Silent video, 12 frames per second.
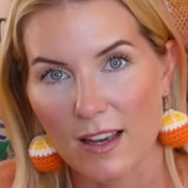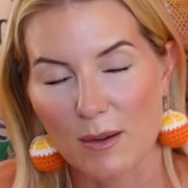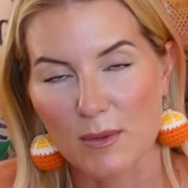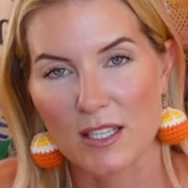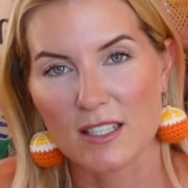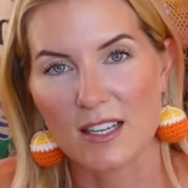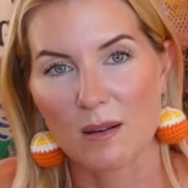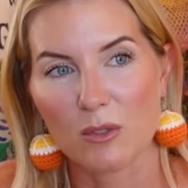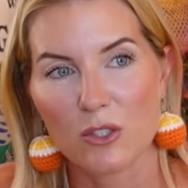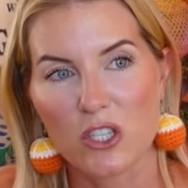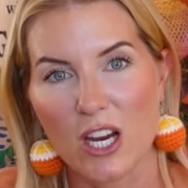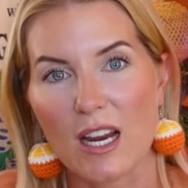And it was a
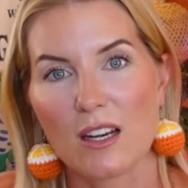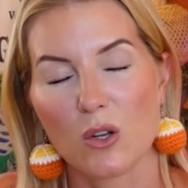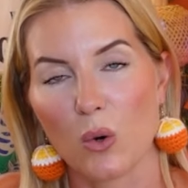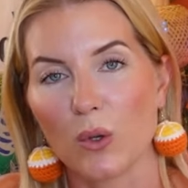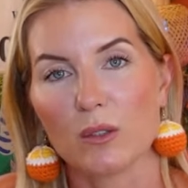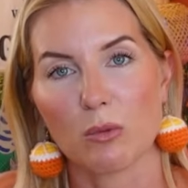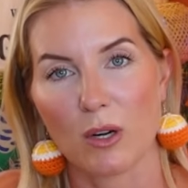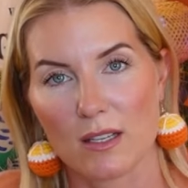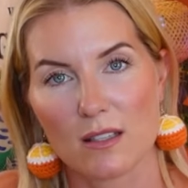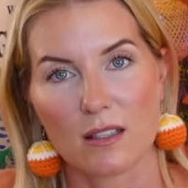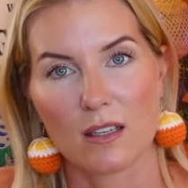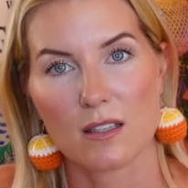double chain gold
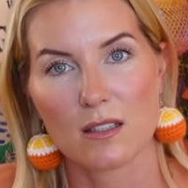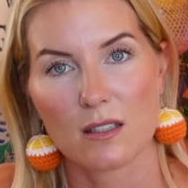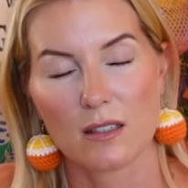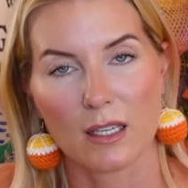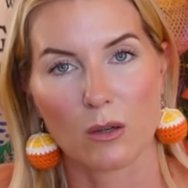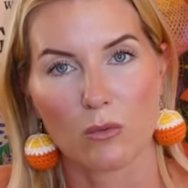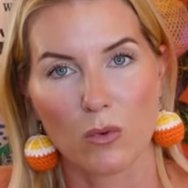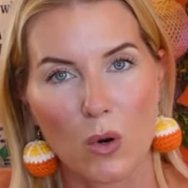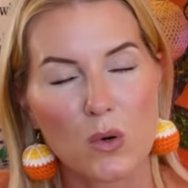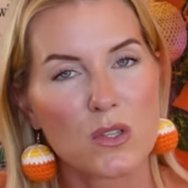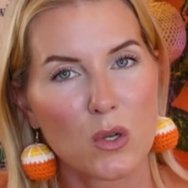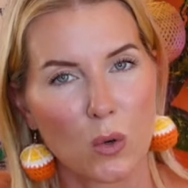bracelet, like a
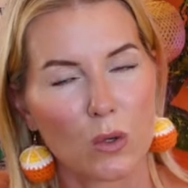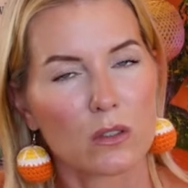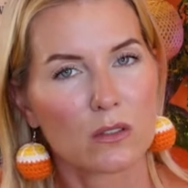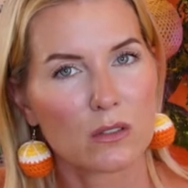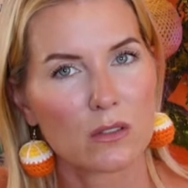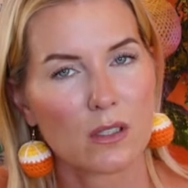rose gold.